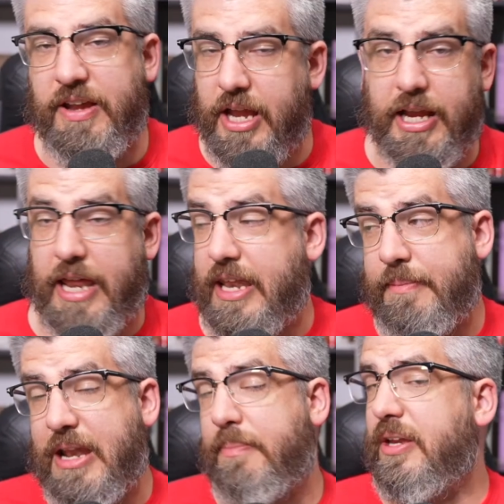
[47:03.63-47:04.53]
again, that may
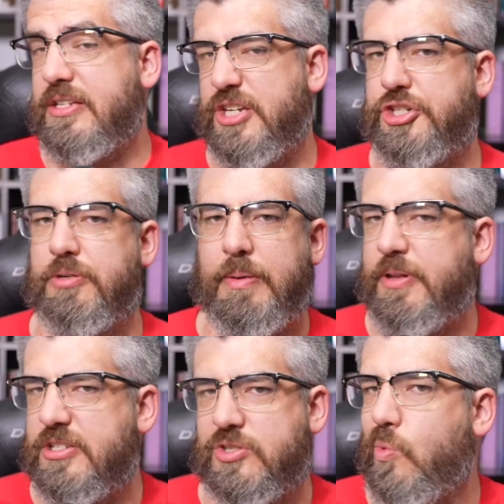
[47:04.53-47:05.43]
not be his issue. Maybe
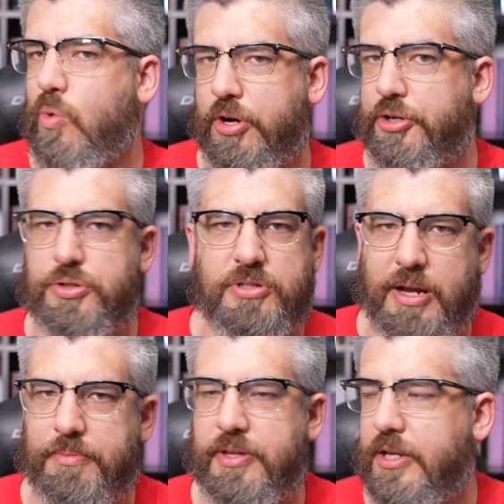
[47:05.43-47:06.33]
this is a 1 or 2
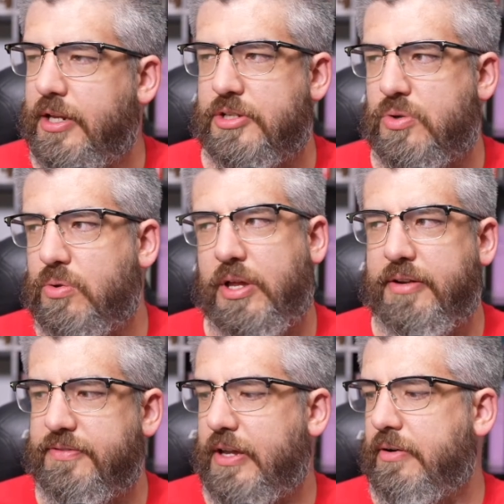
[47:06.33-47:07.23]
time thing in his whole
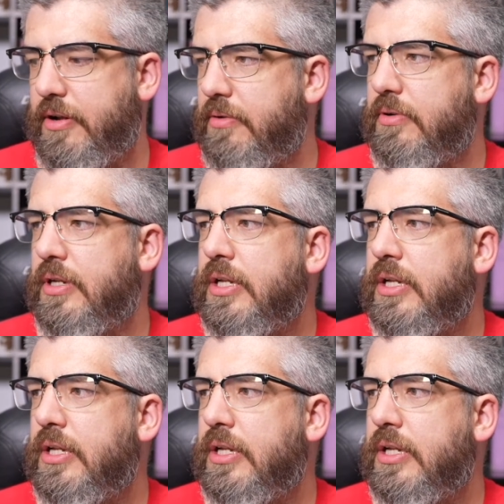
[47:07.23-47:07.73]
life. I don't know.